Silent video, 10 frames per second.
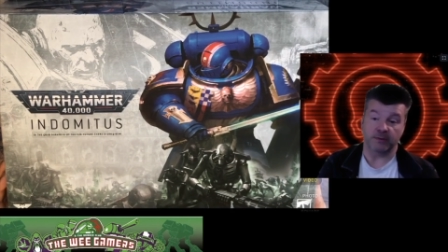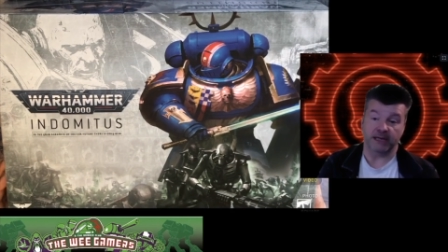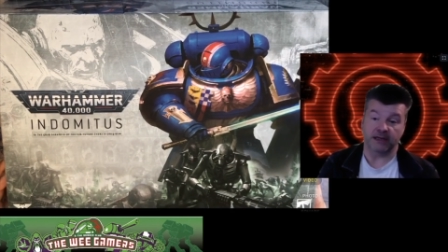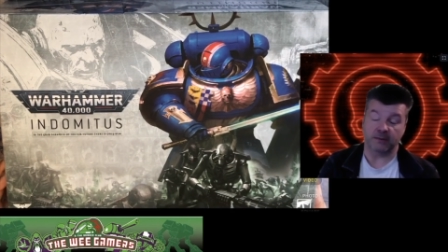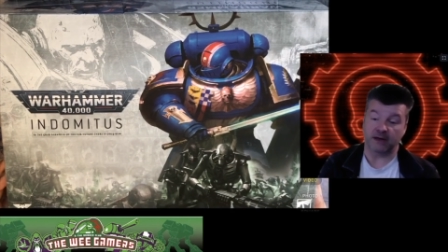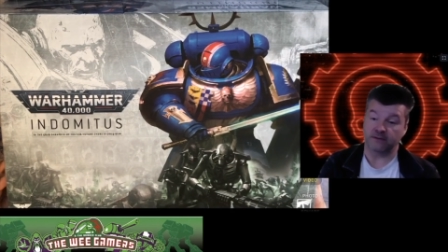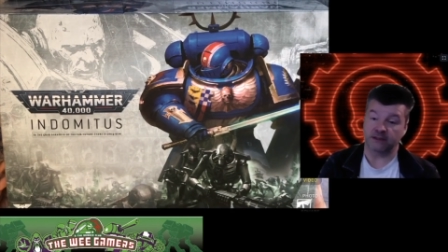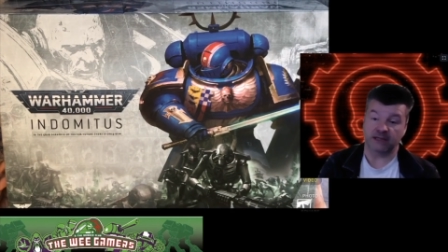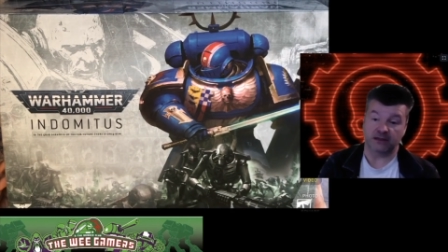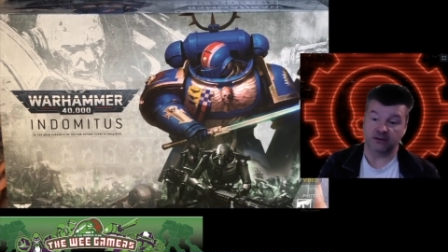end up having a
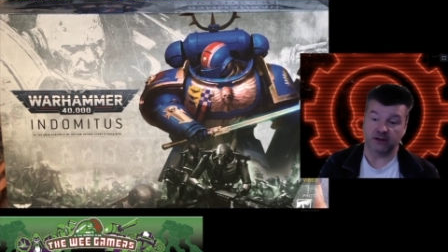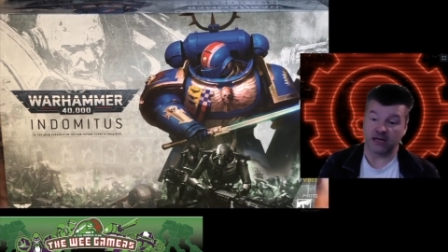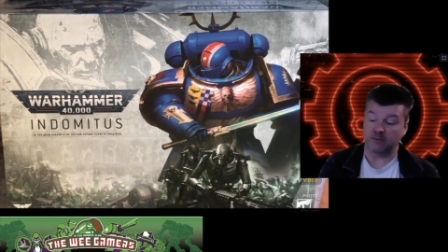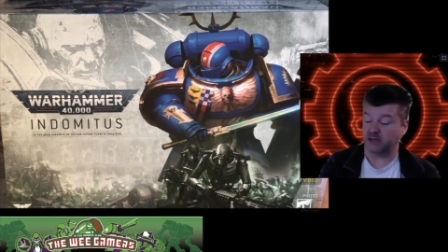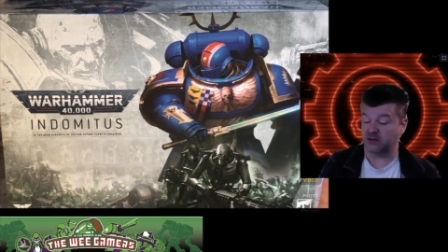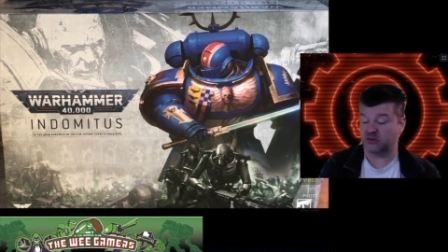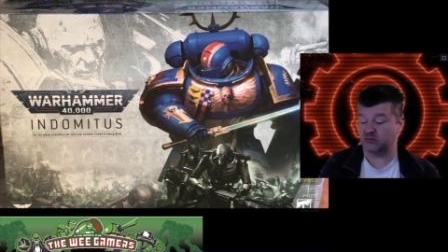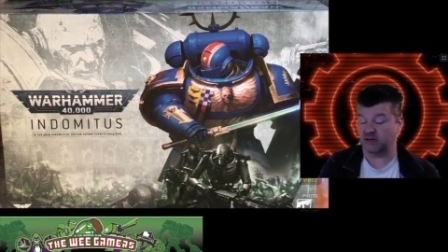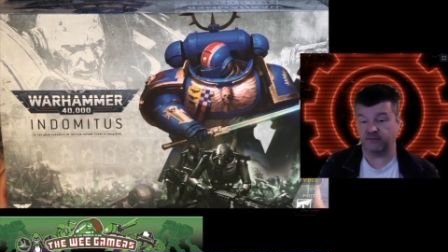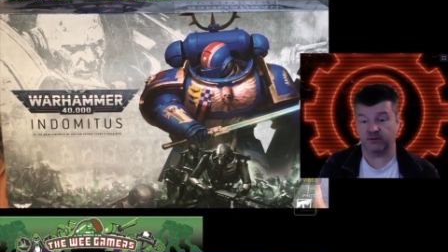little look at because
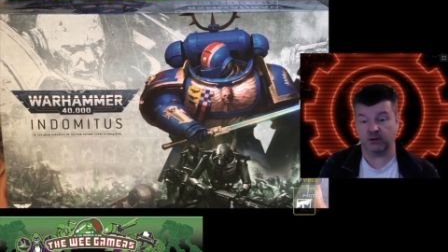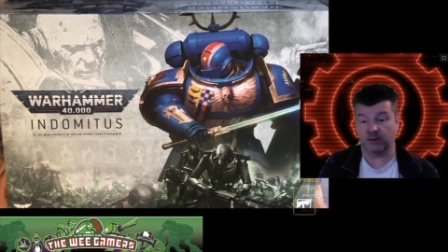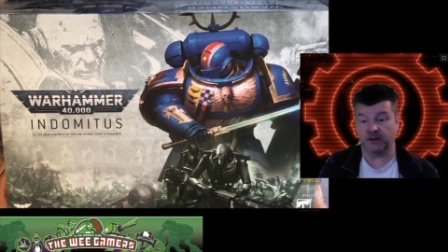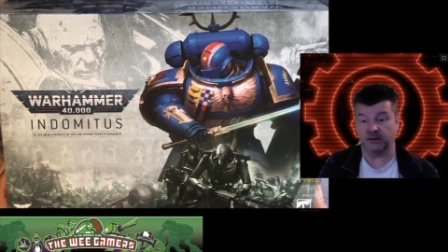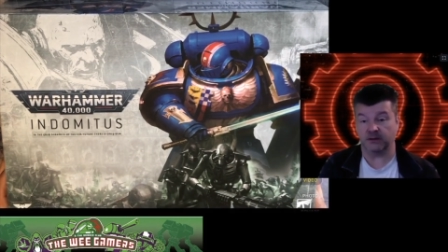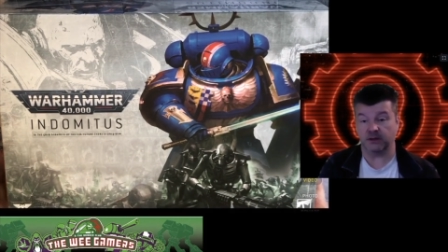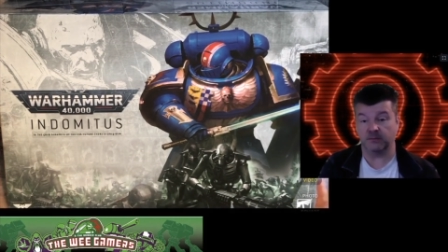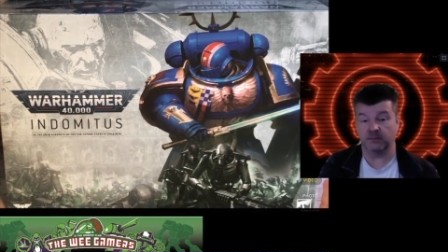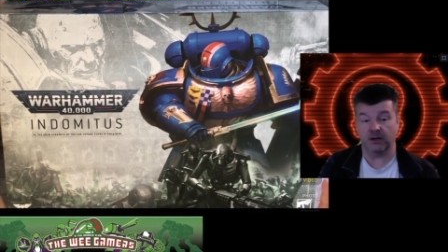if they're going to appear at the club